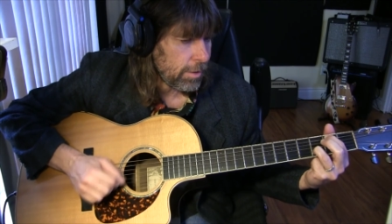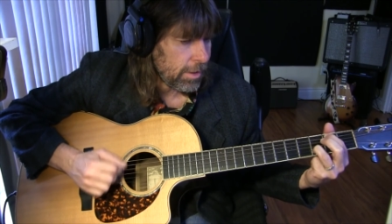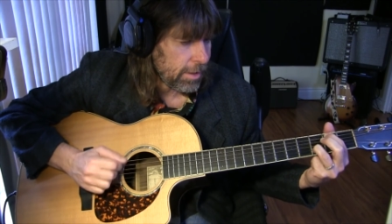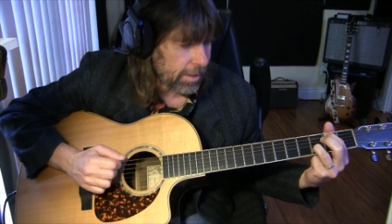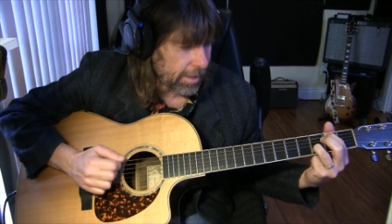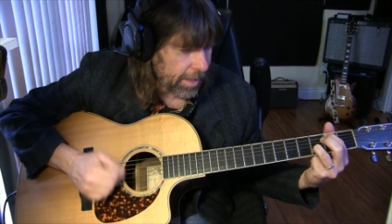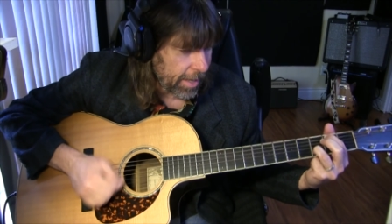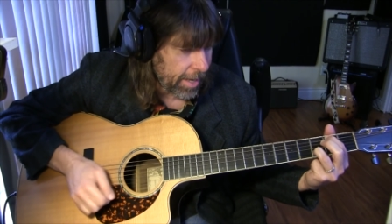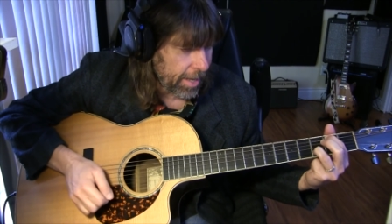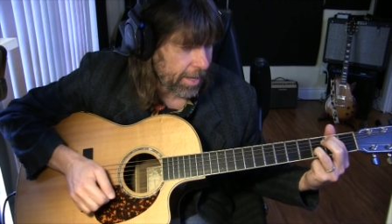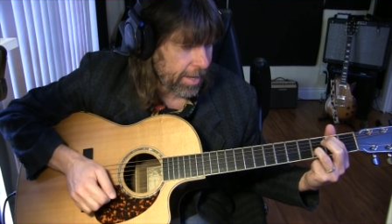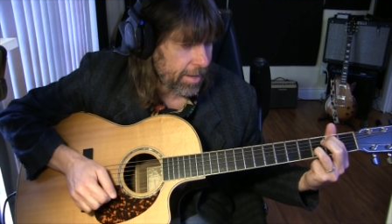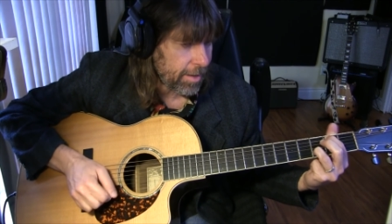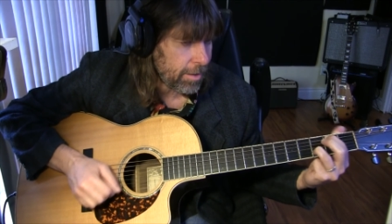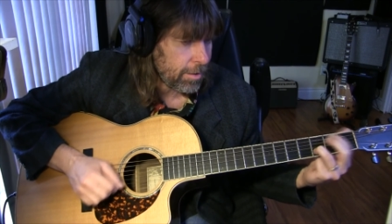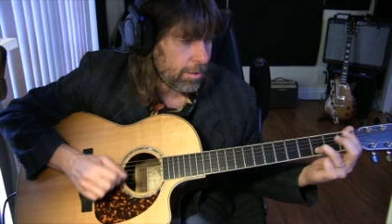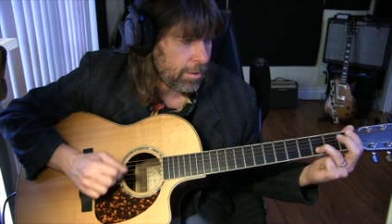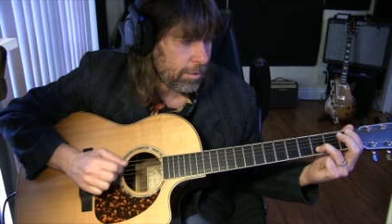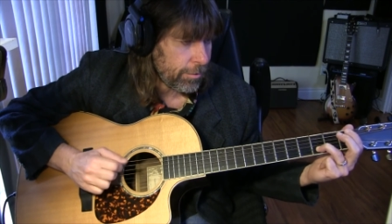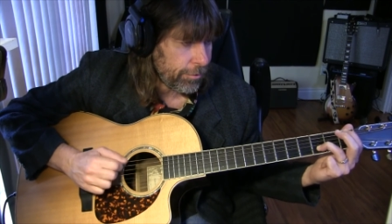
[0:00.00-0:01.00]
E
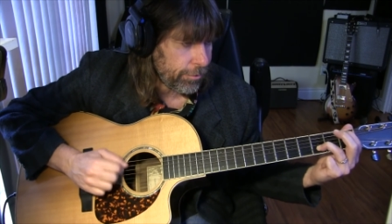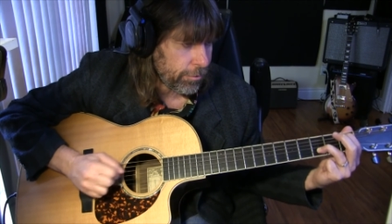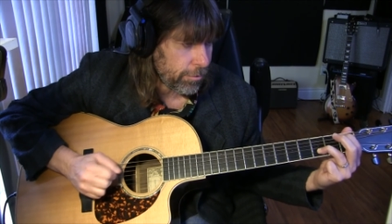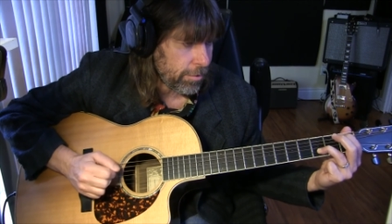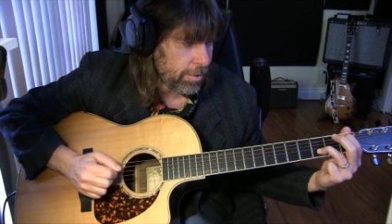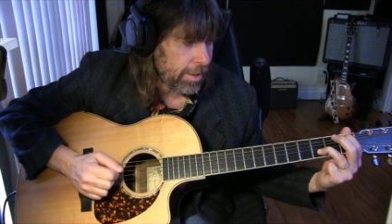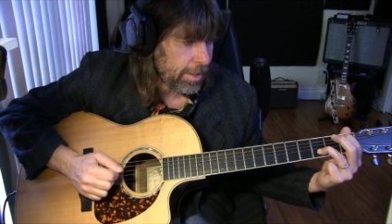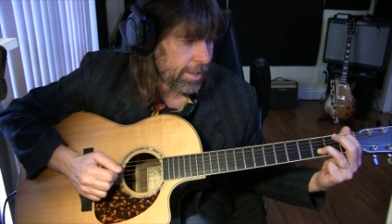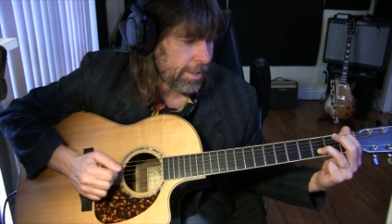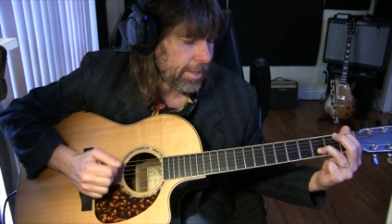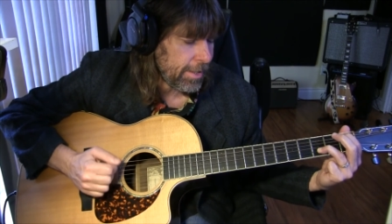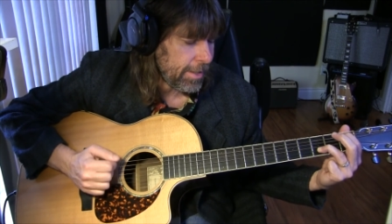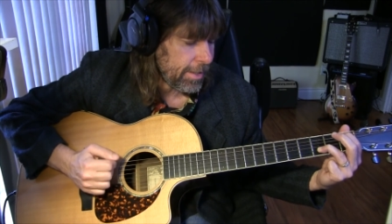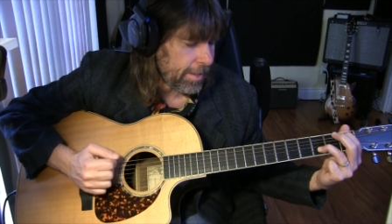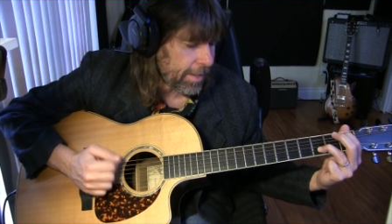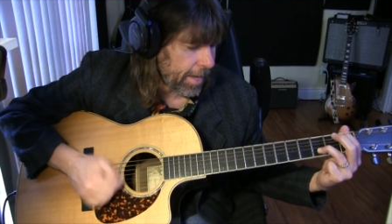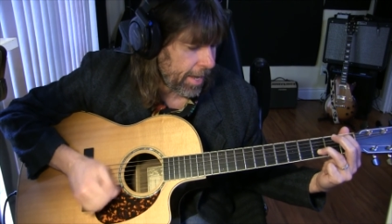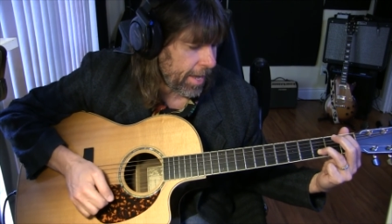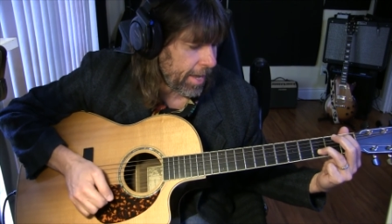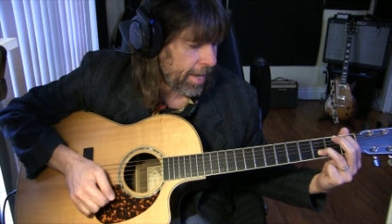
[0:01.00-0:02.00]
and a 3,
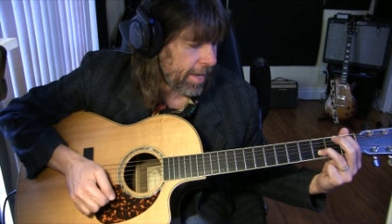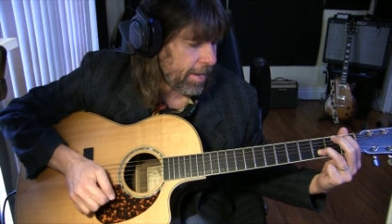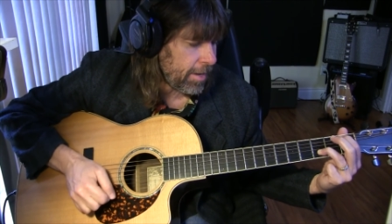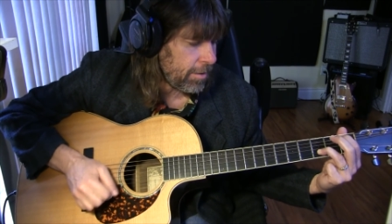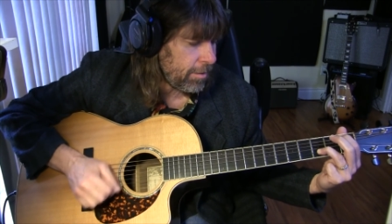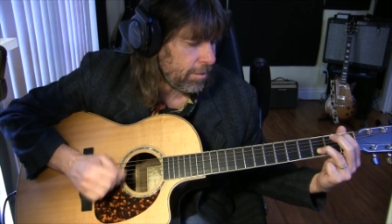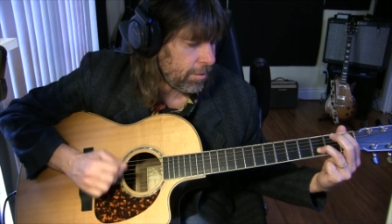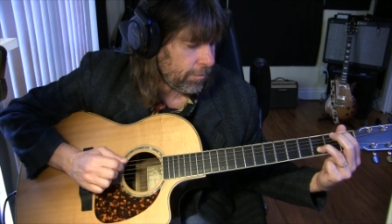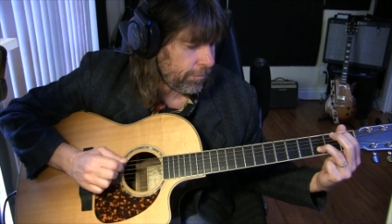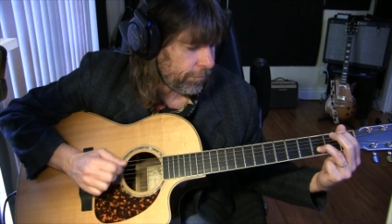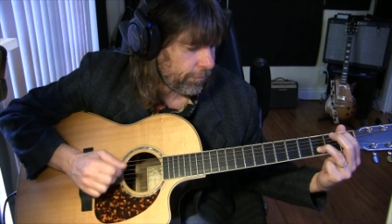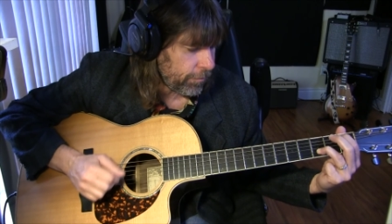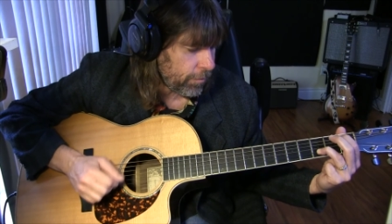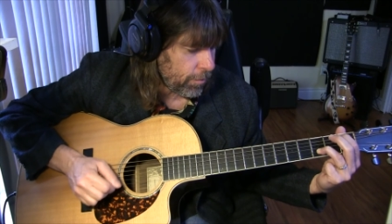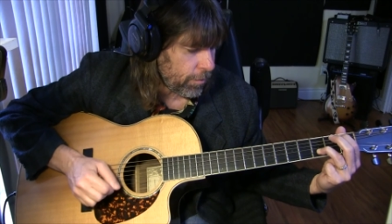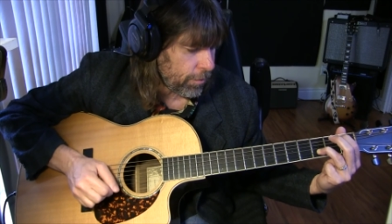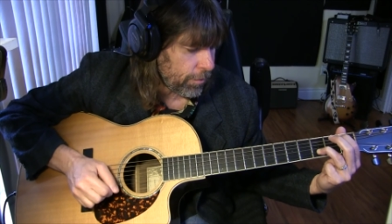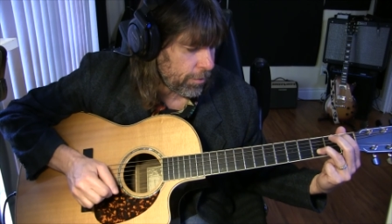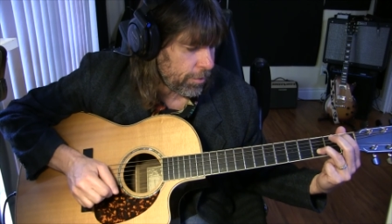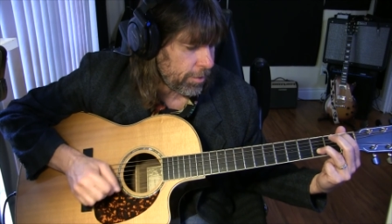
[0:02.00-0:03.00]
E and a
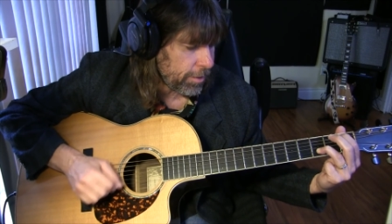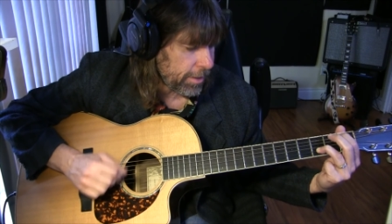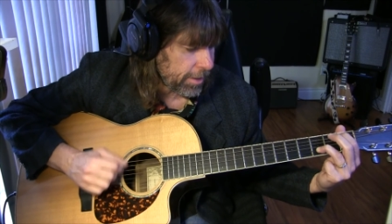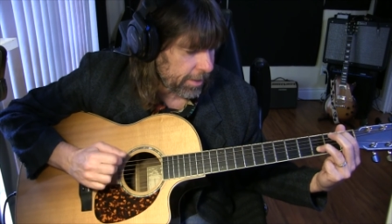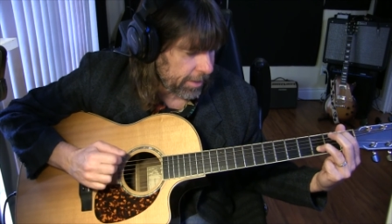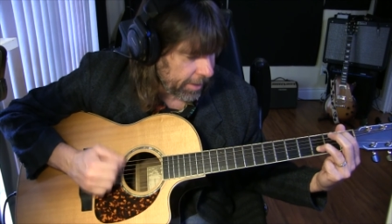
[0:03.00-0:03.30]
4, E